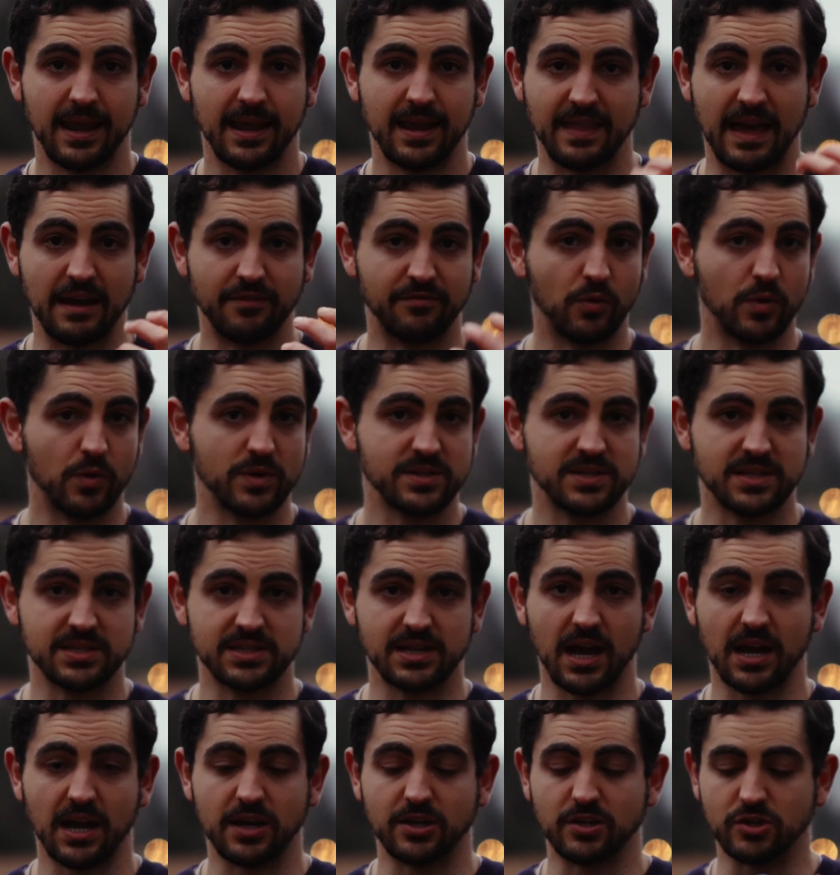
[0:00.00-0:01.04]
And that voice
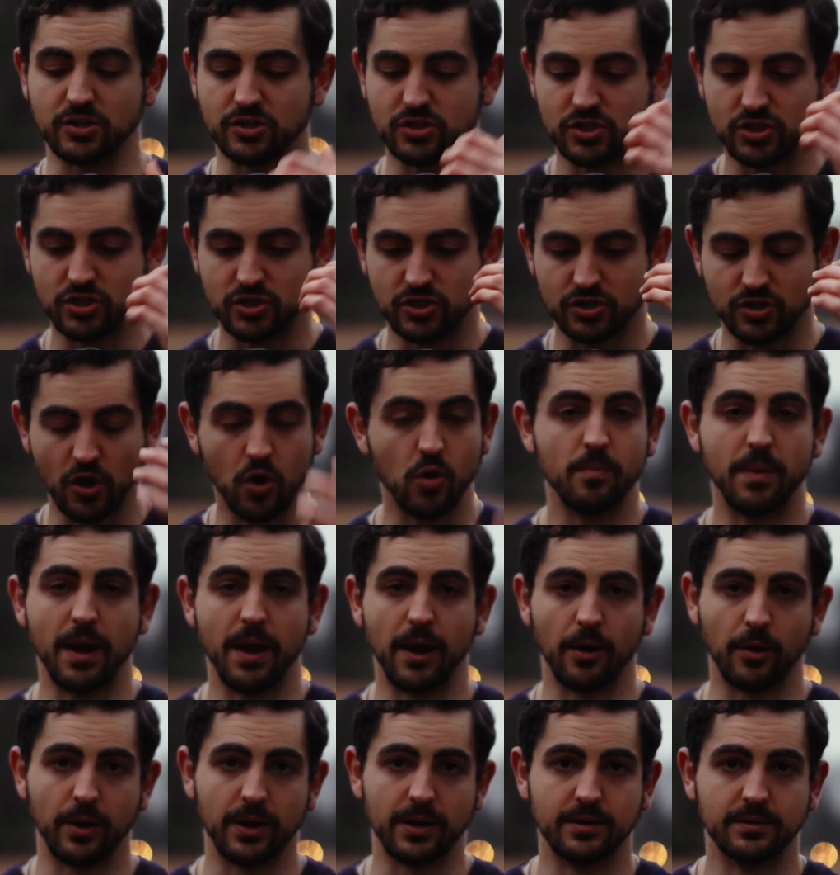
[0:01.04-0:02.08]
has gotten so
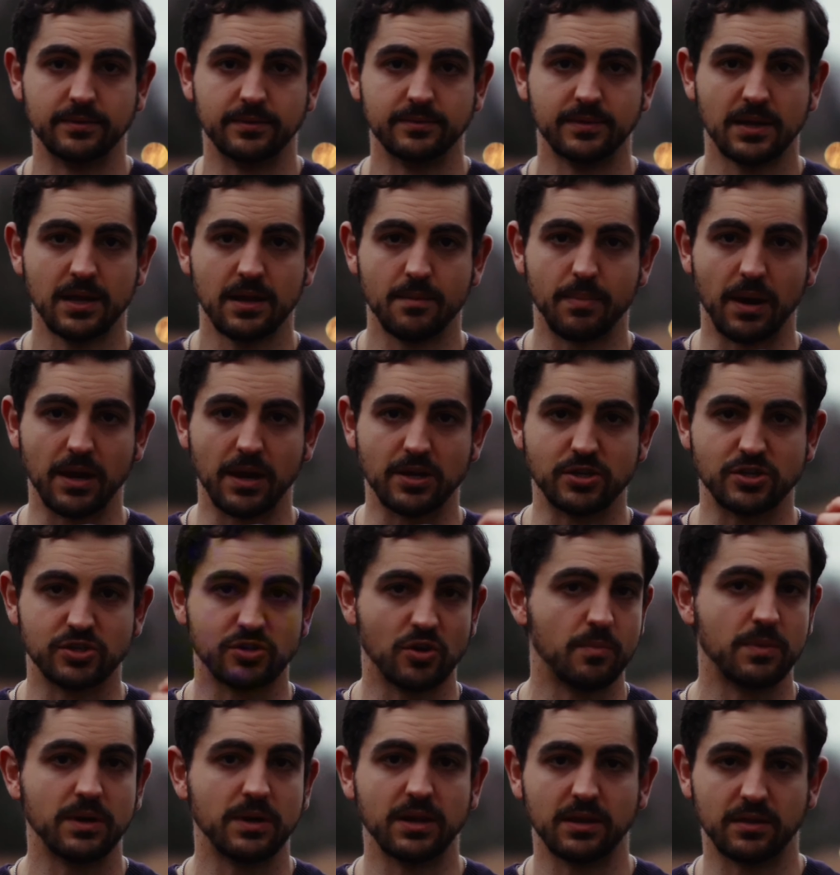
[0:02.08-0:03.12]
buried by
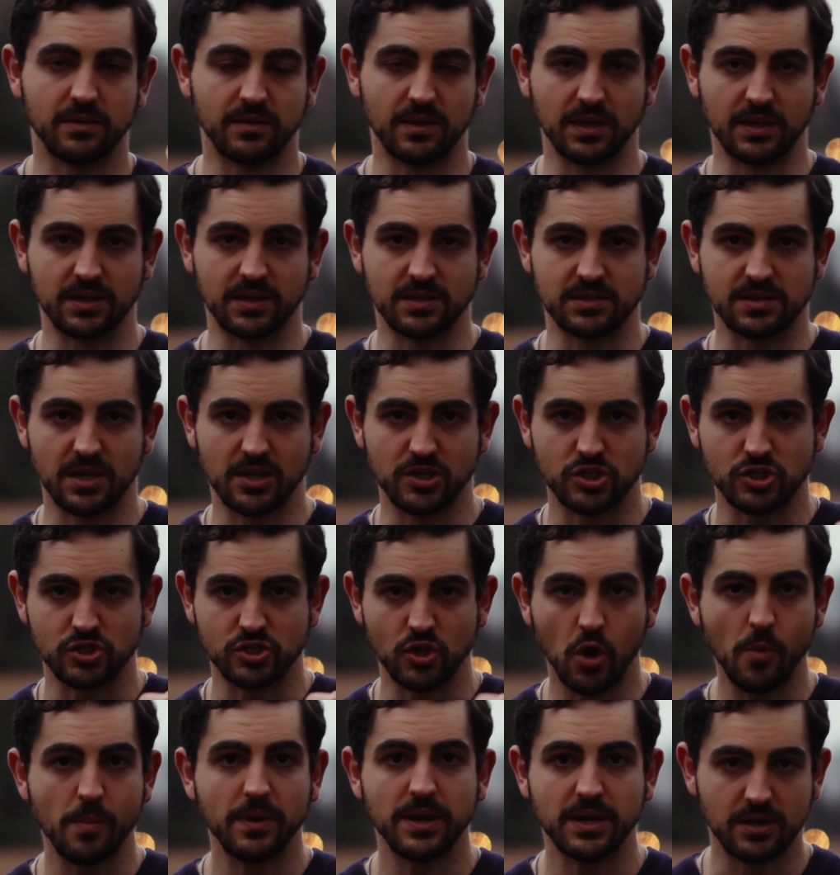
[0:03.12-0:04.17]
so many things and
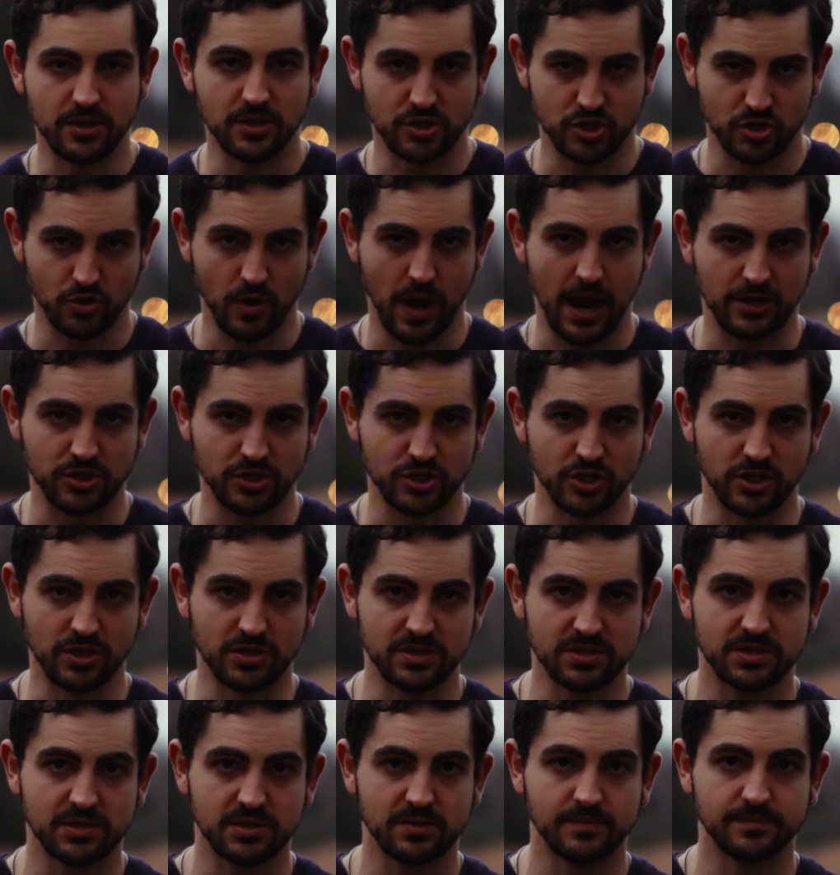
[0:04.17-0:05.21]
so many
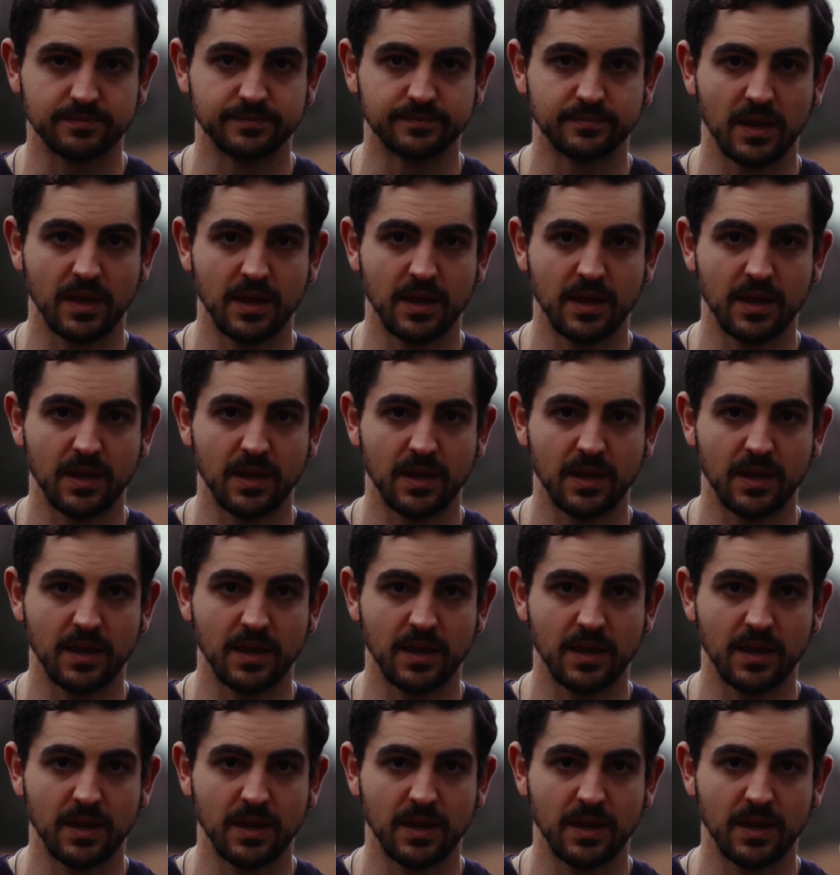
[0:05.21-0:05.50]
distractions